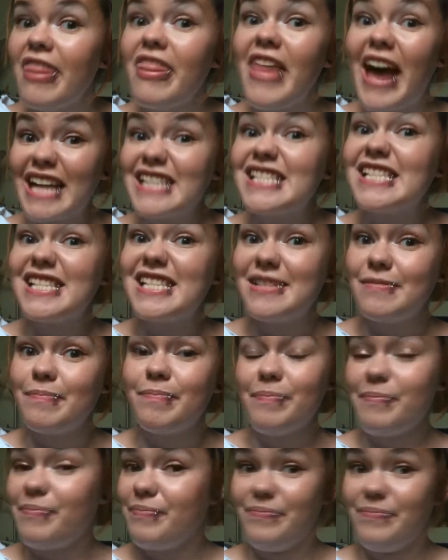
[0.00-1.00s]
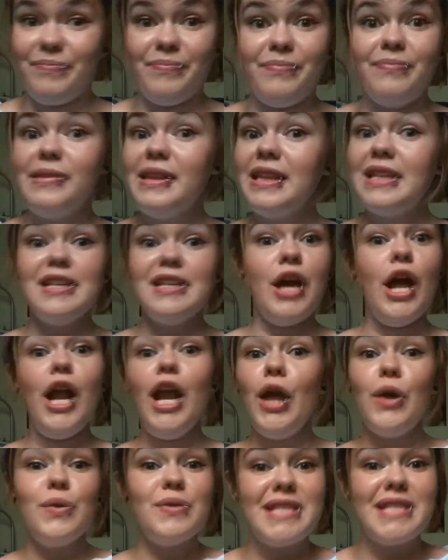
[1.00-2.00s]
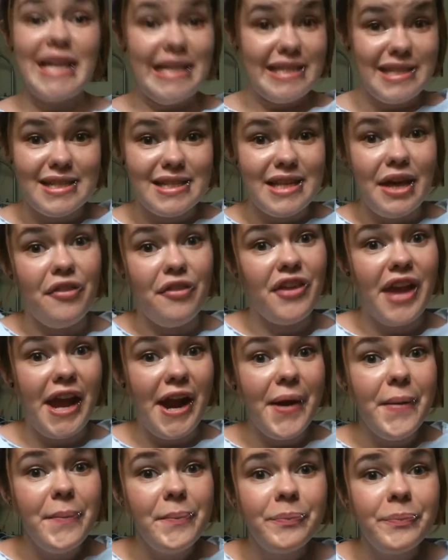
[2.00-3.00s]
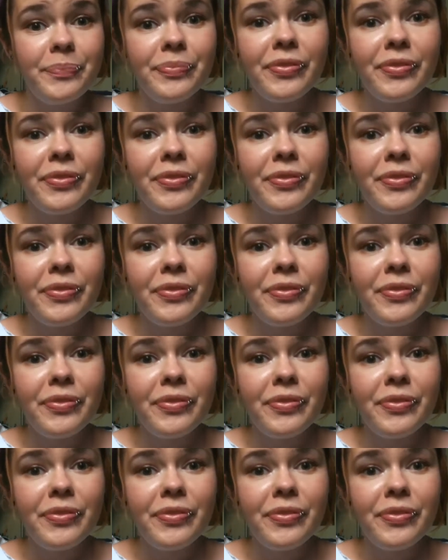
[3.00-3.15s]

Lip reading: That's, hello, sexist healthcare.